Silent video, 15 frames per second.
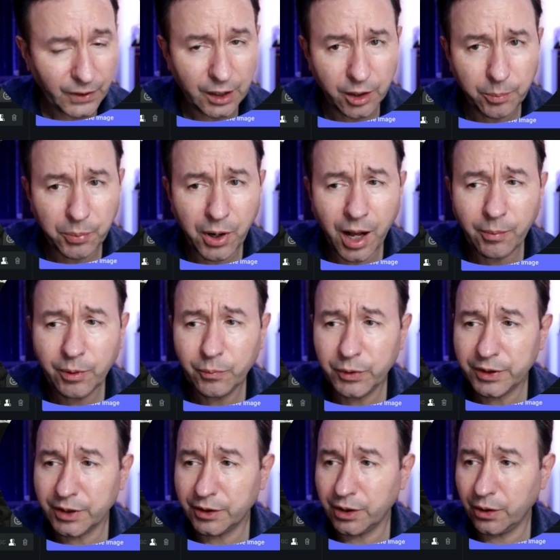The problem
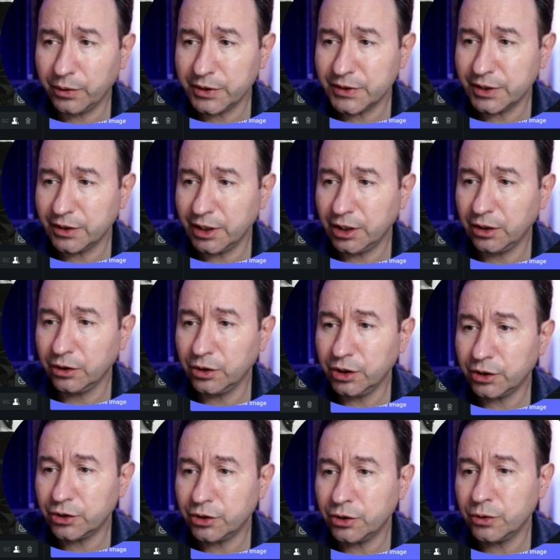with it though is it'll
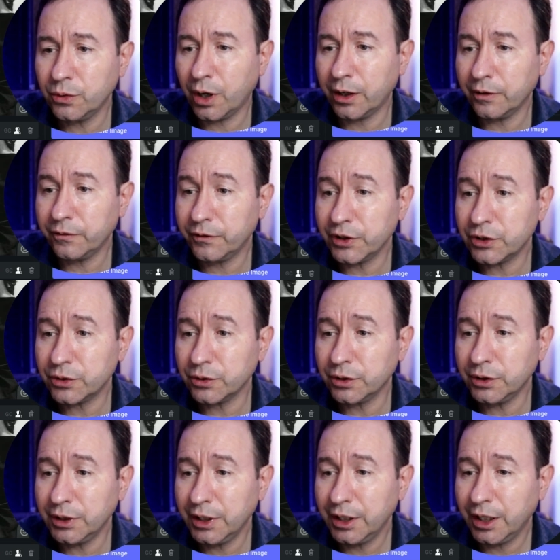look too
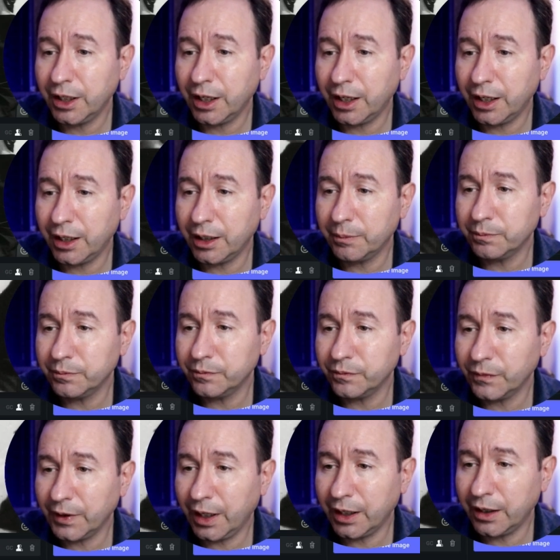artificial.
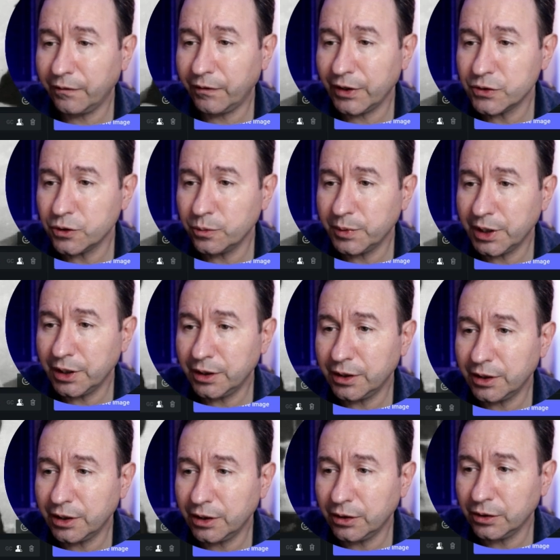Like if I zoom
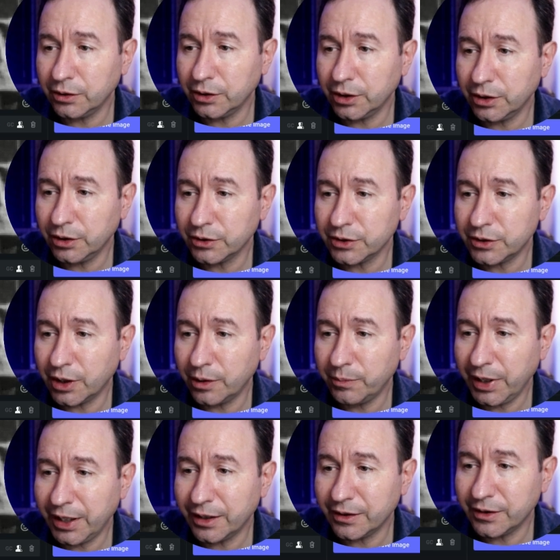in, it'll start
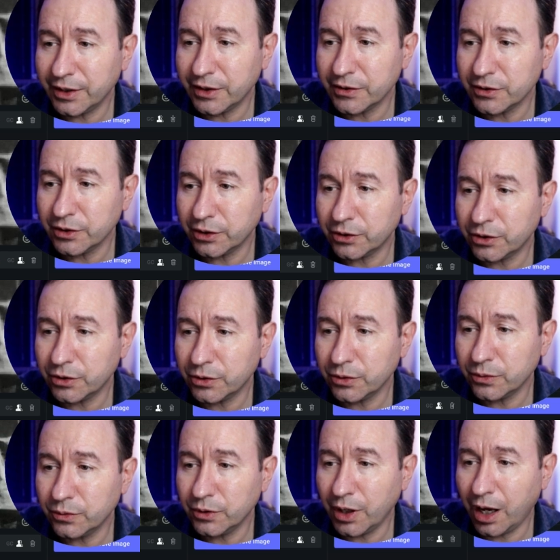making things look
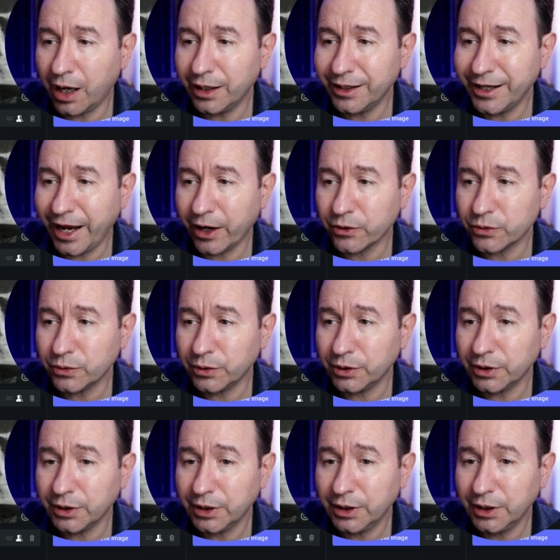too not natural.